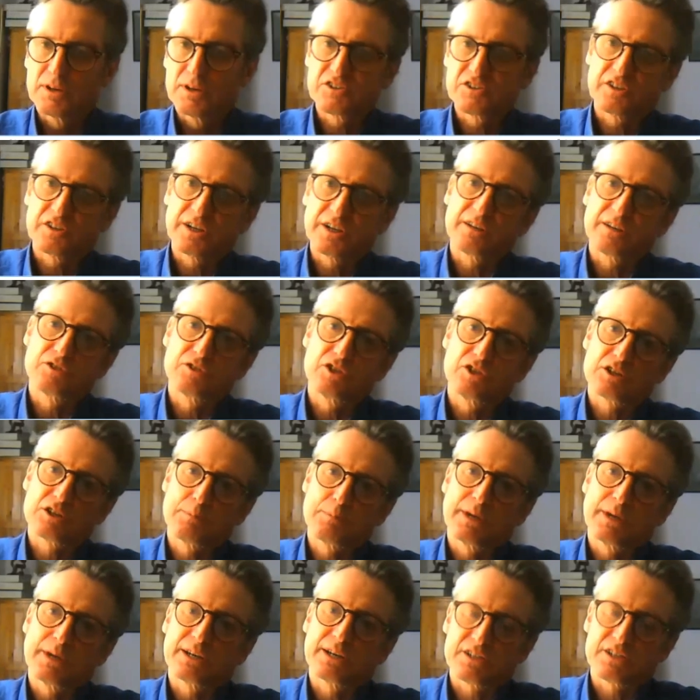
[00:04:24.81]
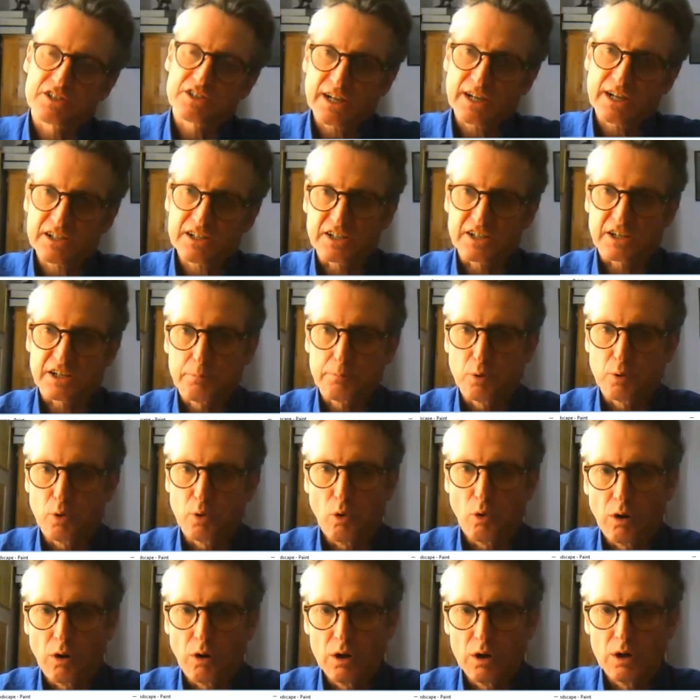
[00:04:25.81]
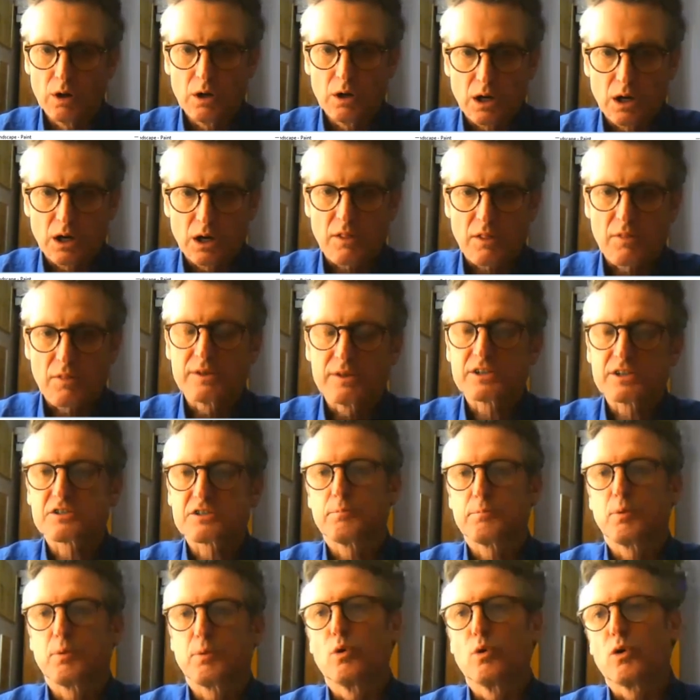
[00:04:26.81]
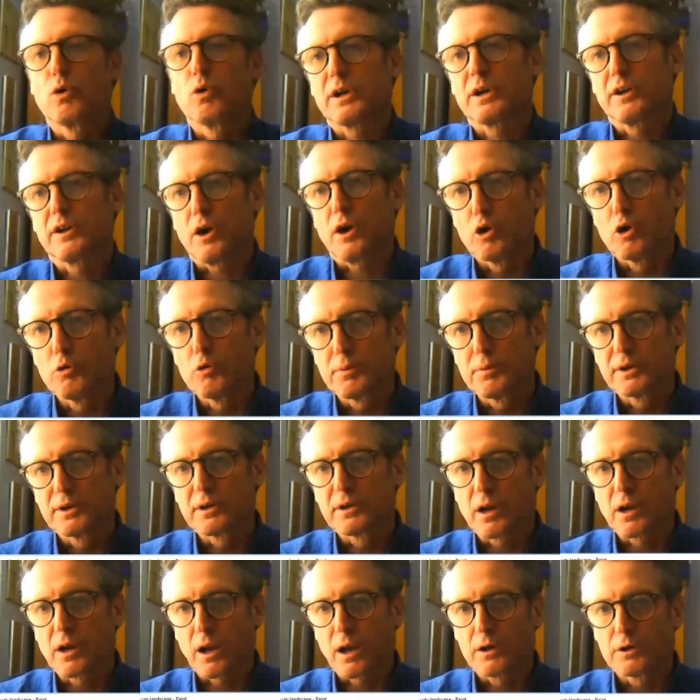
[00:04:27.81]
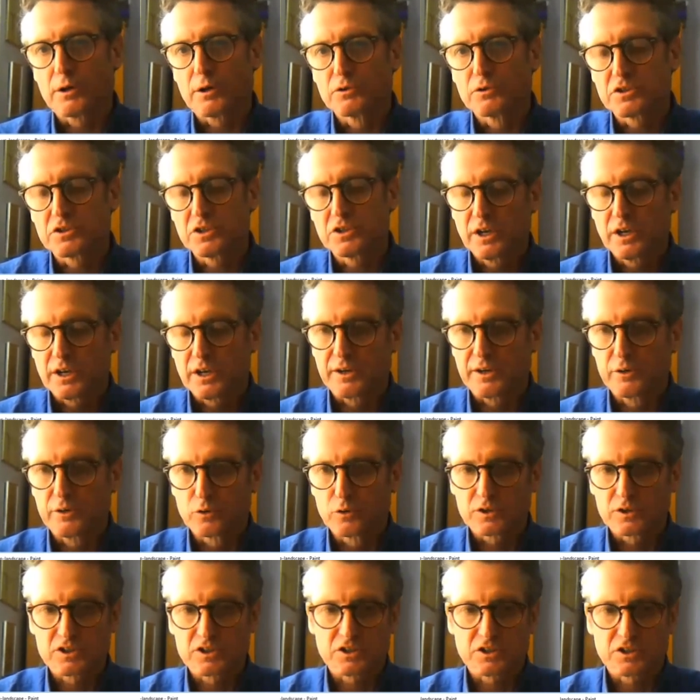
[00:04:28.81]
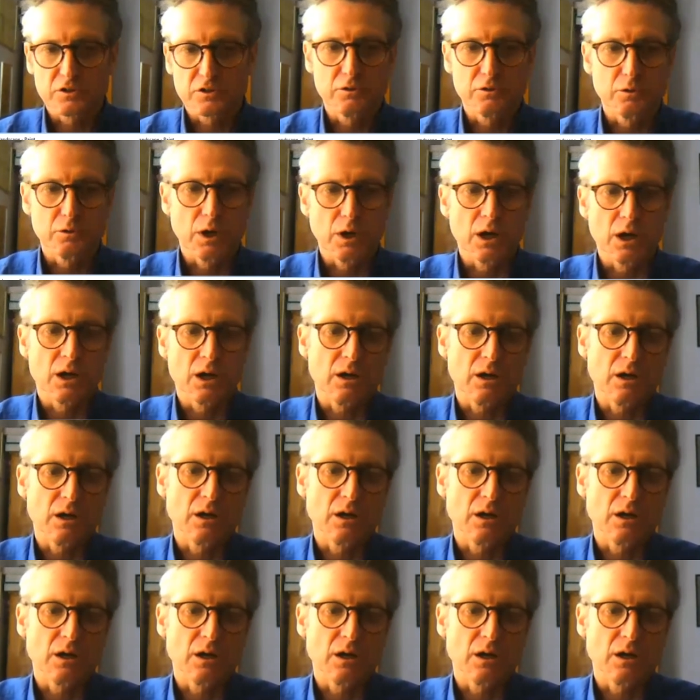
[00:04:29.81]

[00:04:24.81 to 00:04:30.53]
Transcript: But instead of just being a static pore, this pore can open and close in order to